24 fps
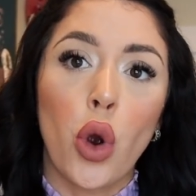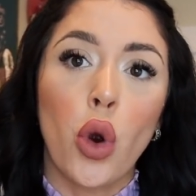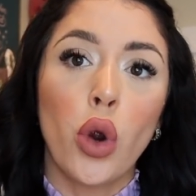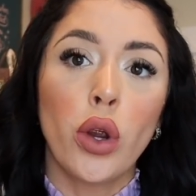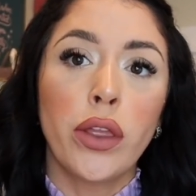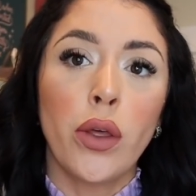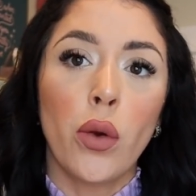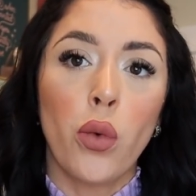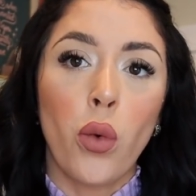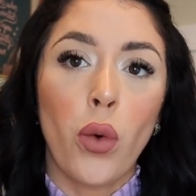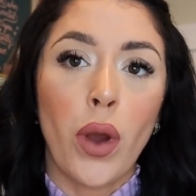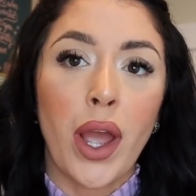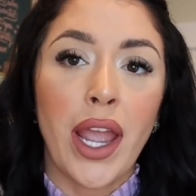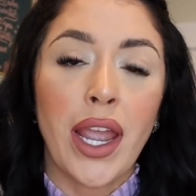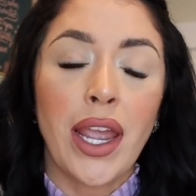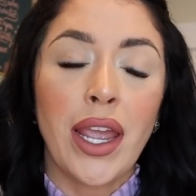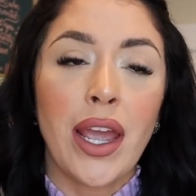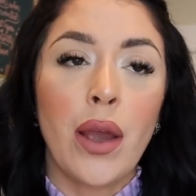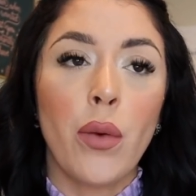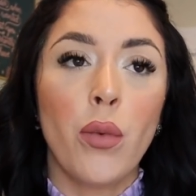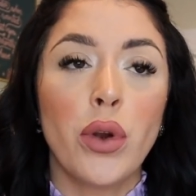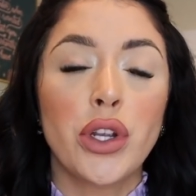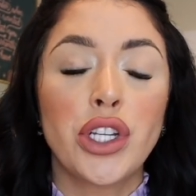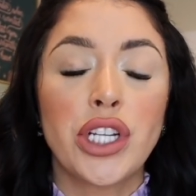or the way
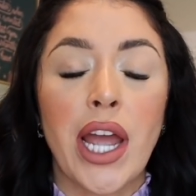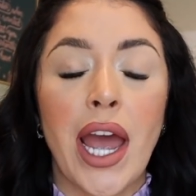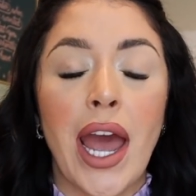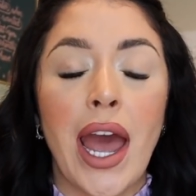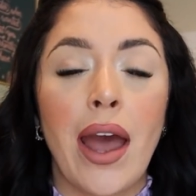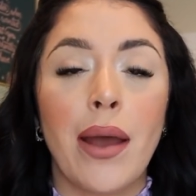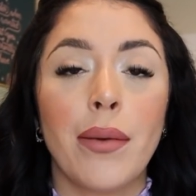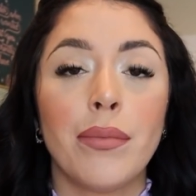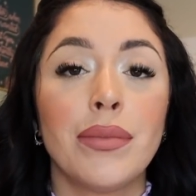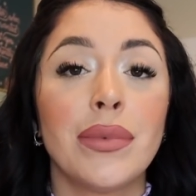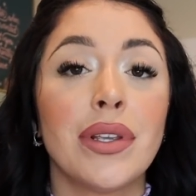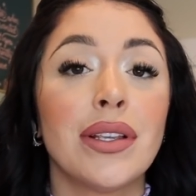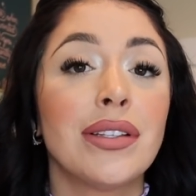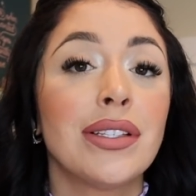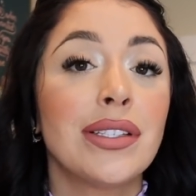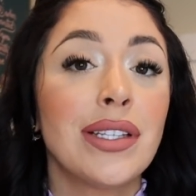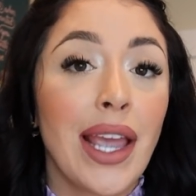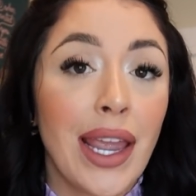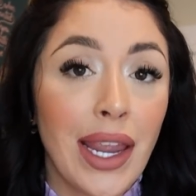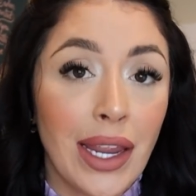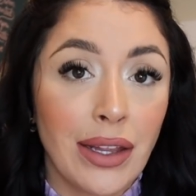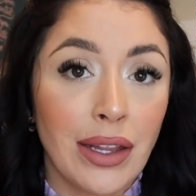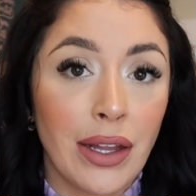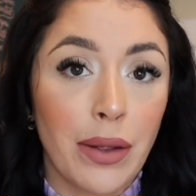in which I'm
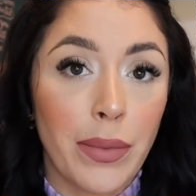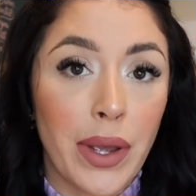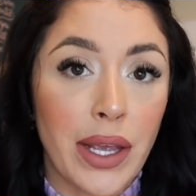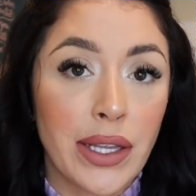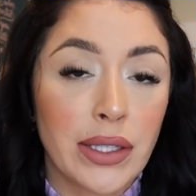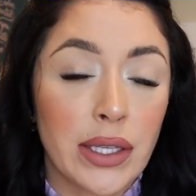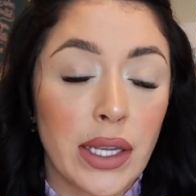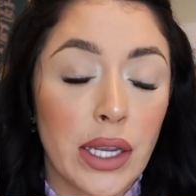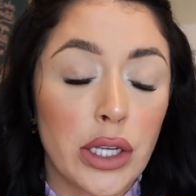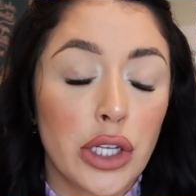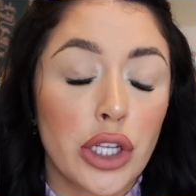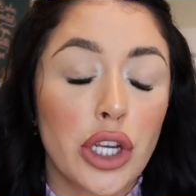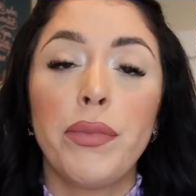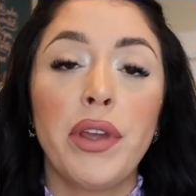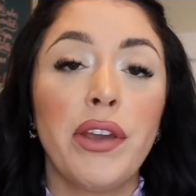saying the message.